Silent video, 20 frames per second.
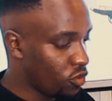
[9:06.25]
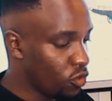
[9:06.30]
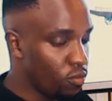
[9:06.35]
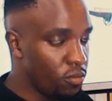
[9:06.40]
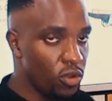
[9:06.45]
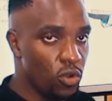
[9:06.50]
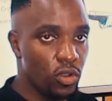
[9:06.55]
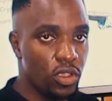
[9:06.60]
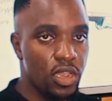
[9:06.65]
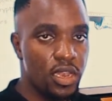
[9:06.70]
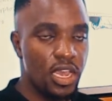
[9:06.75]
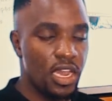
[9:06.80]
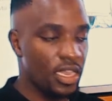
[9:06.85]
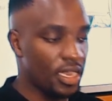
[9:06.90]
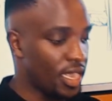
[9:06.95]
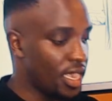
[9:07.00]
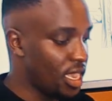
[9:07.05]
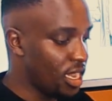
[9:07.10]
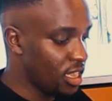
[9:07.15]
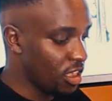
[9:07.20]
you'll be looking
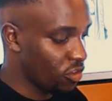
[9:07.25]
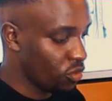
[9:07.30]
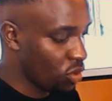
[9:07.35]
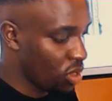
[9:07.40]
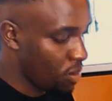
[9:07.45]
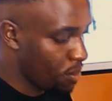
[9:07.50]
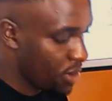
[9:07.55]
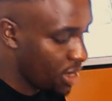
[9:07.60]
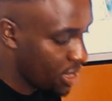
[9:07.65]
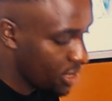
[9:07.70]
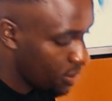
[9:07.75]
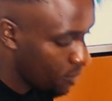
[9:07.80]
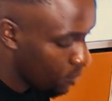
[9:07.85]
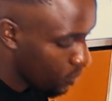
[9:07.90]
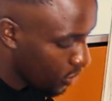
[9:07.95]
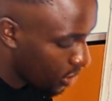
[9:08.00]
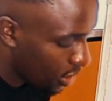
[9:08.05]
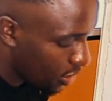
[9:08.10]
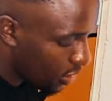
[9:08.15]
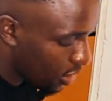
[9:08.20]
at areas whereby
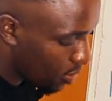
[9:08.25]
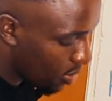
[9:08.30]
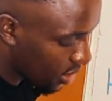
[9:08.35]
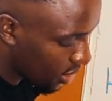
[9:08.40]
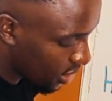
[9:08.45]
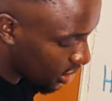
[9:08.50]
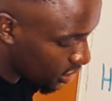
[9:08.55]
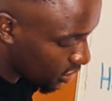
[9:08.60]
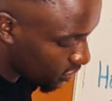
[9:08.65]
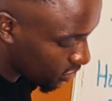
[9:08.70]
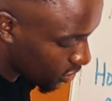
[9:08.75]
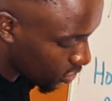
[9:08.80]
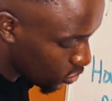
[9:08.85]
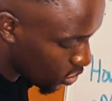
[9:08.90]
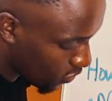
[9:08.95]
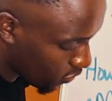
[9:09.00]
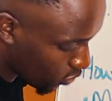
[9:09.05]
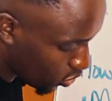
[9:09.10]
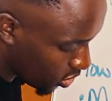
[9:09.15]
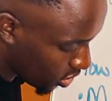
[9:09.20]
the market is, you
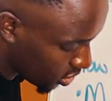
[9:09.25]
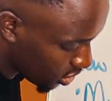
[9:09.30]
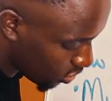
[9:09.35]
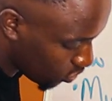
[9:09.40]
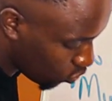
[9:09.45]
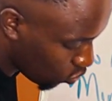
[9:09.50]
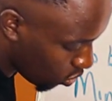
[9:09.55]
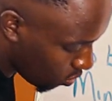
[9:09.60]
have connected